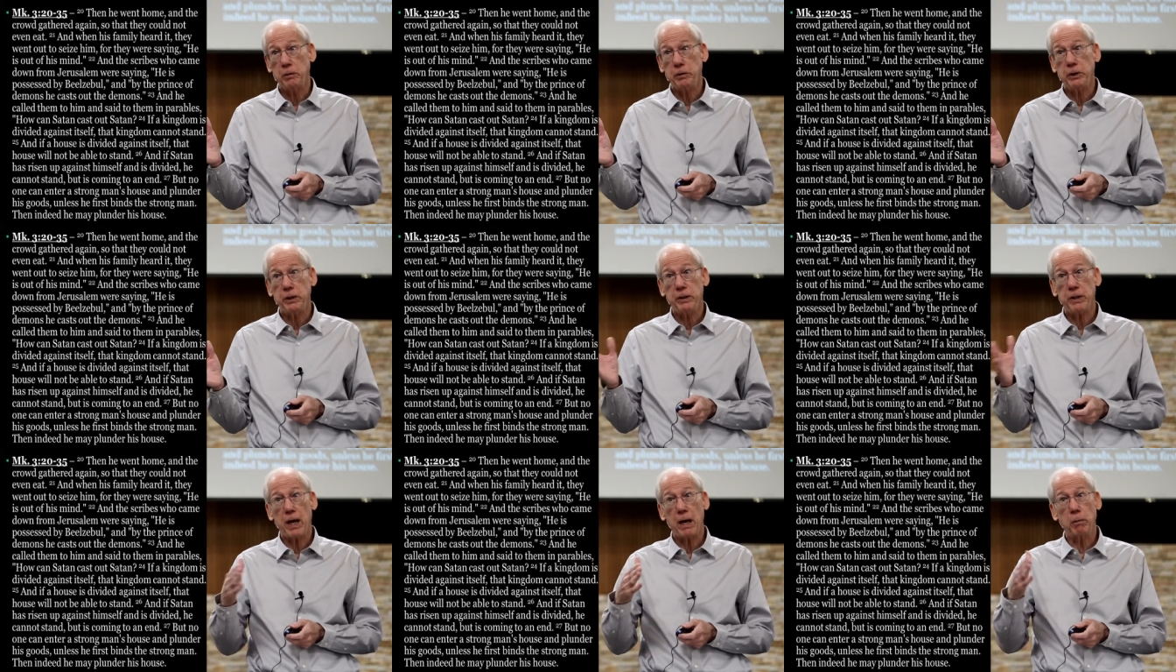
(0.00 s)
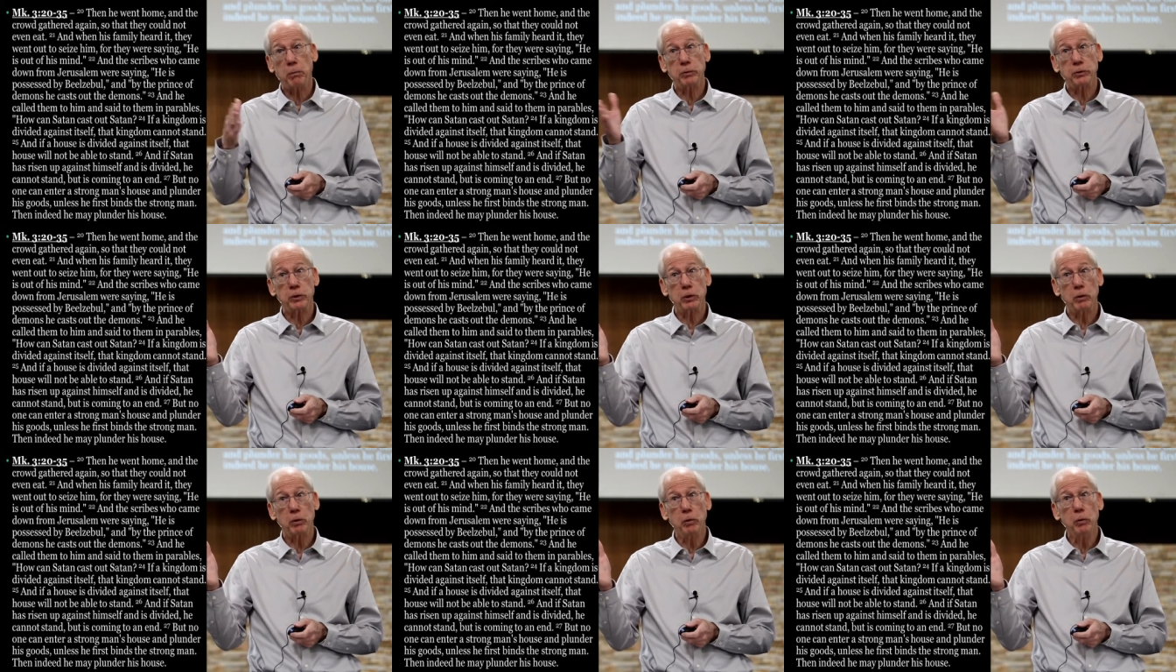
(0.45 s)
You see, that
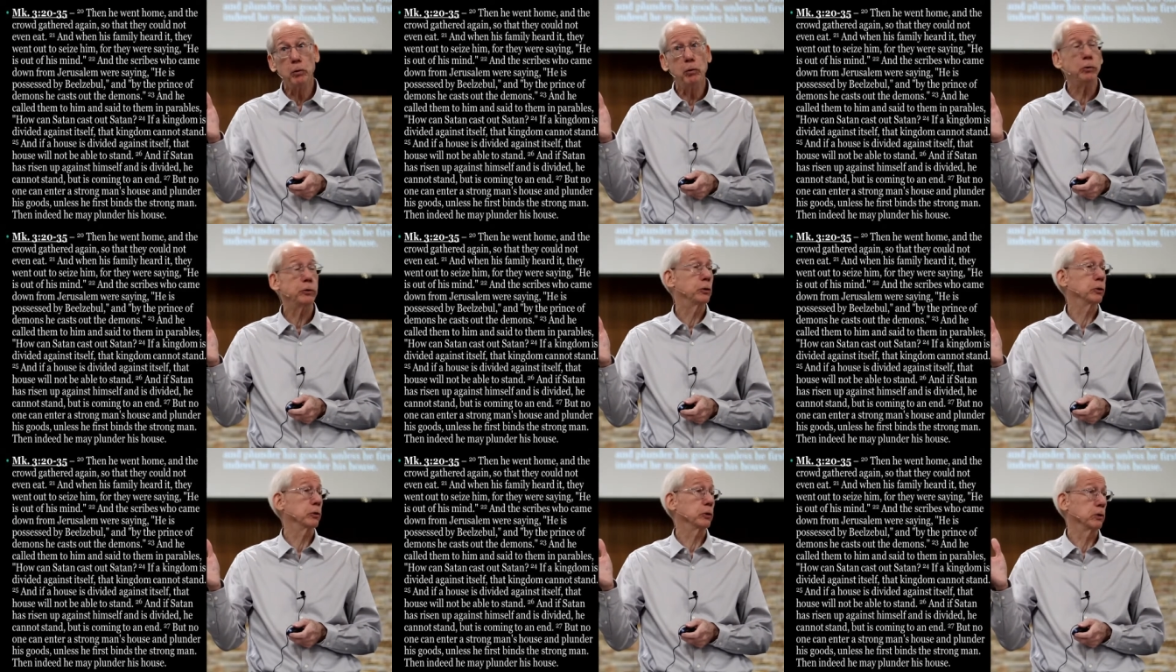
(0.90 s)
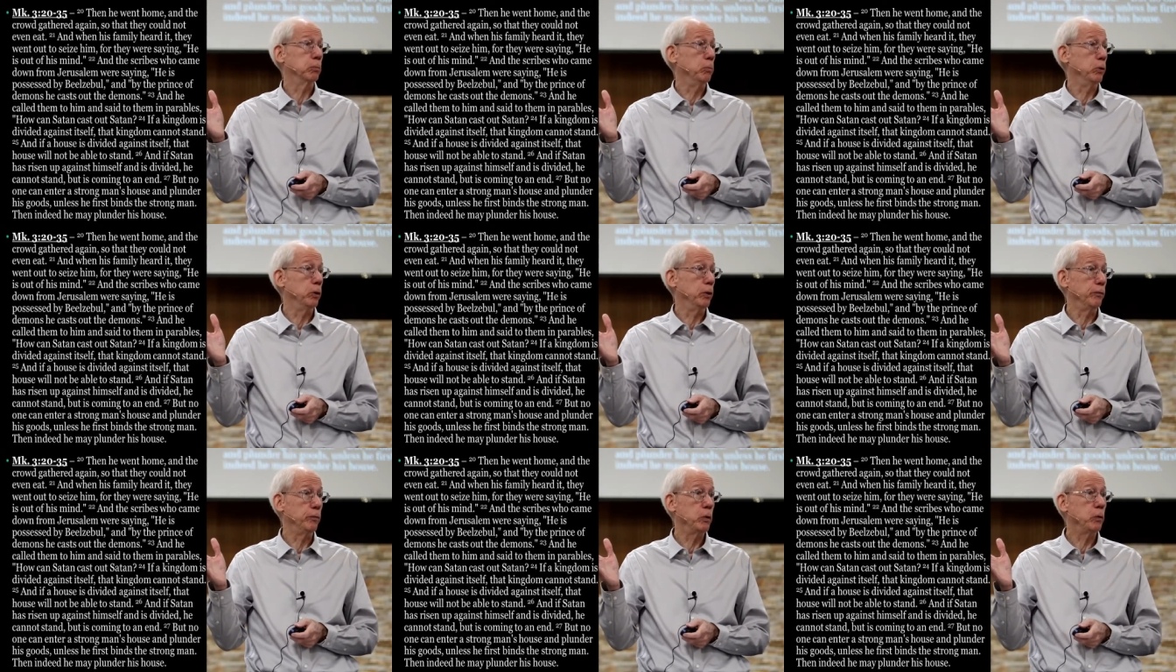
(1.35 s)
was a loser's
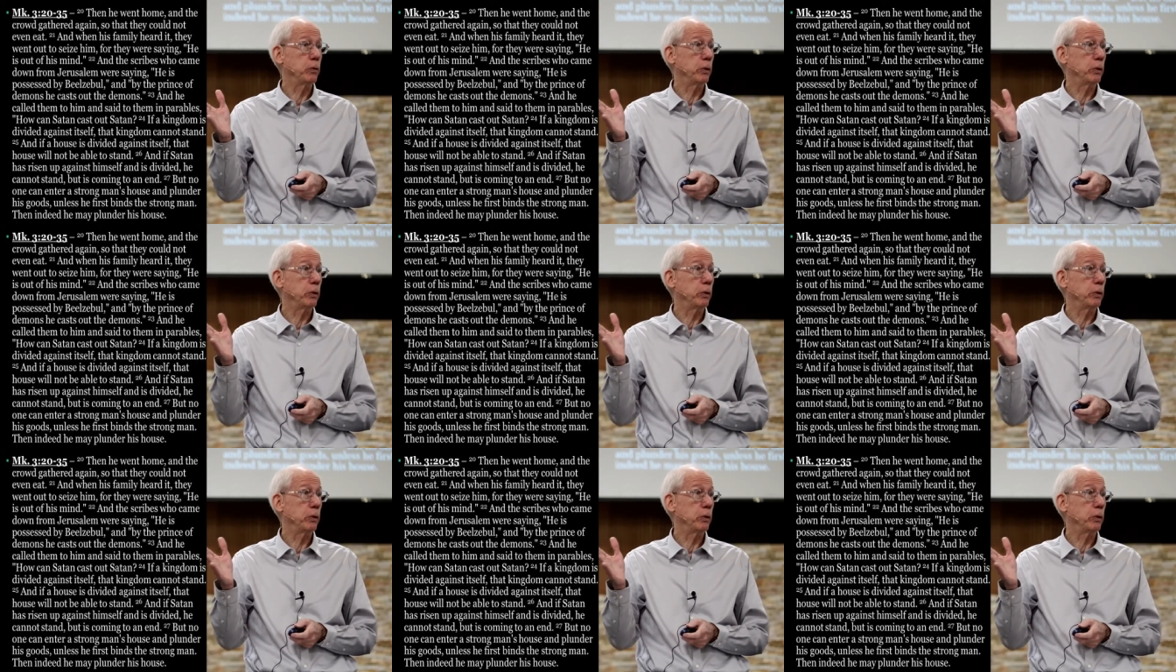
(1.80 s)
move.